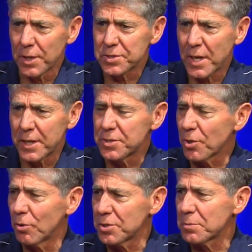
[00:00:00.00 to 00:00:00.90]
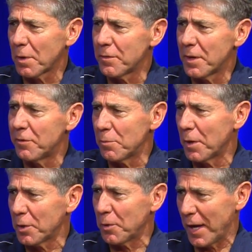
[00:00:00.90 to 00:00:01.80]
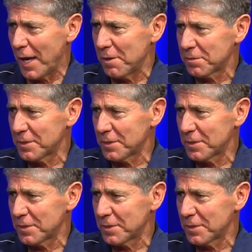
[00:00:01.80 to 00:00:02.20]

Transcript: is head and shoulders above everybody we have.